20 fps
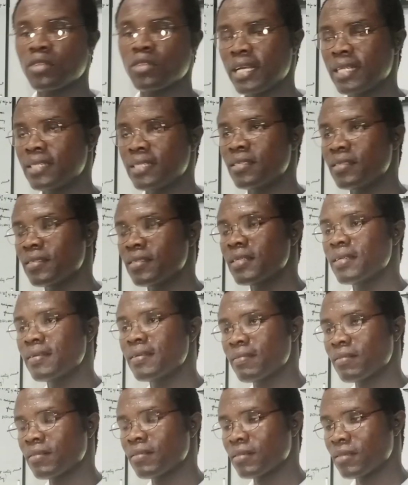so that's
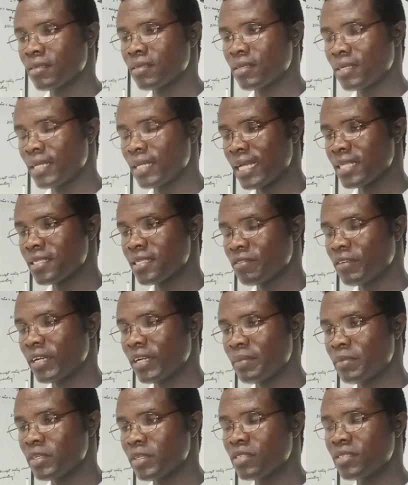glass
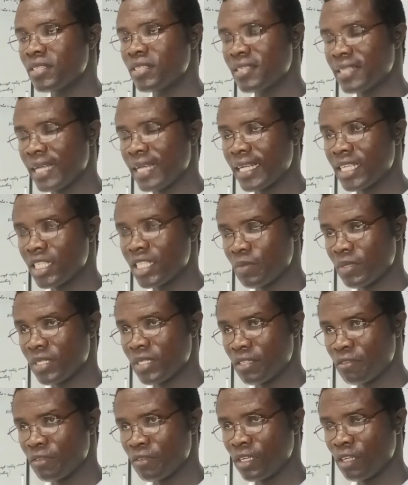fibers designed
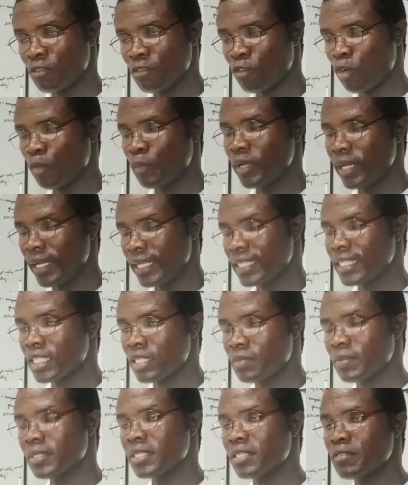specifically, formulated
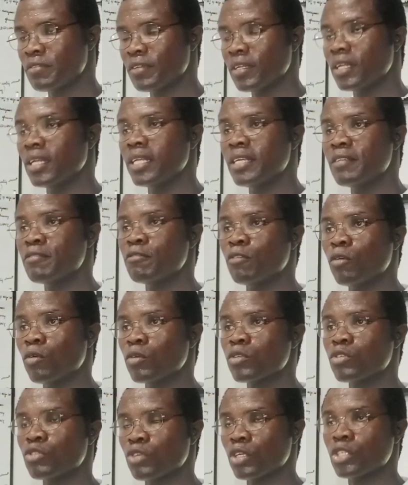specifically
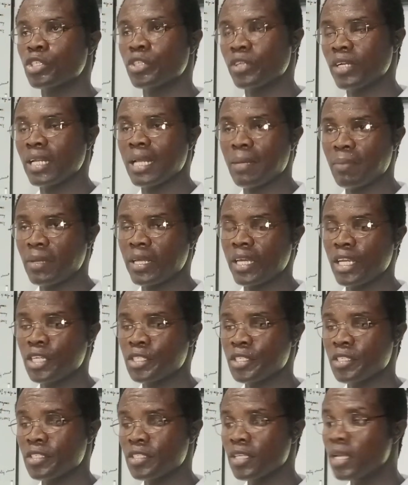for structural
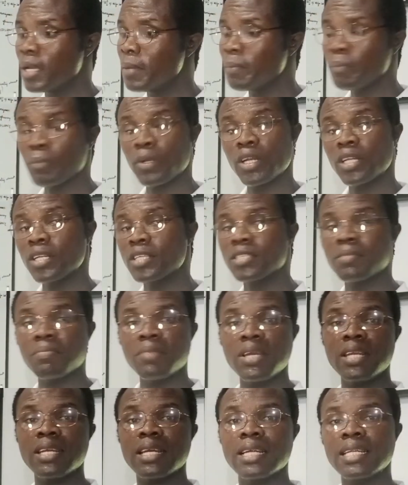applications. But it doesn't
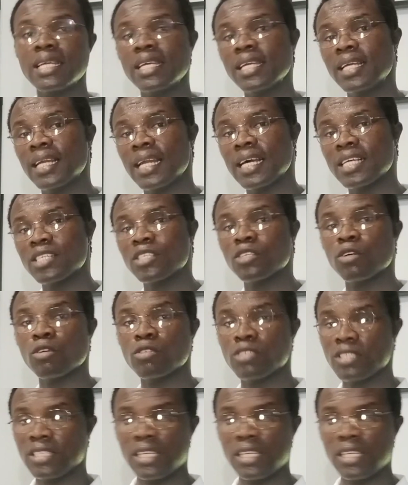mean that E-glass or